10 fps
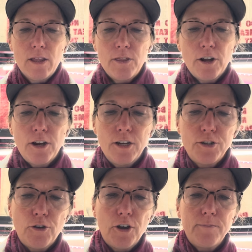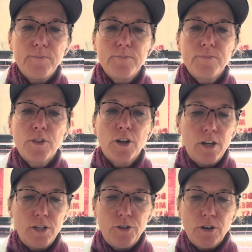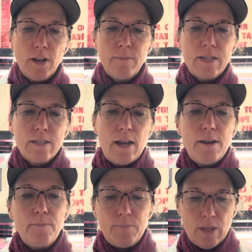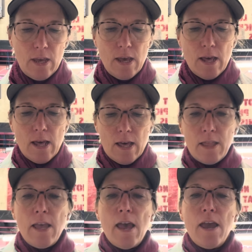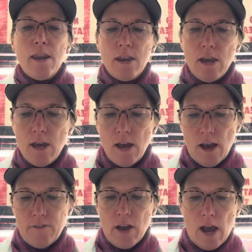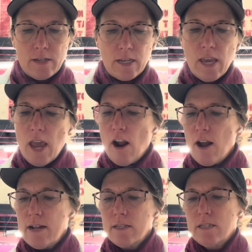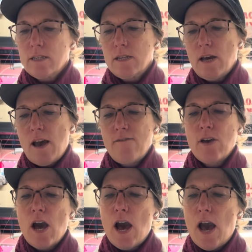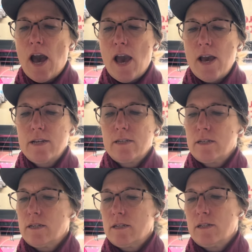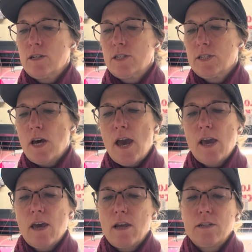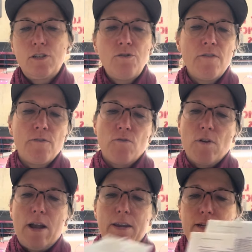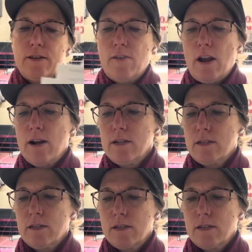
They're going to do good. They're going to do good. I'm excited. And then I've got carrots. I've got, looks like 2 different varieties of carrots.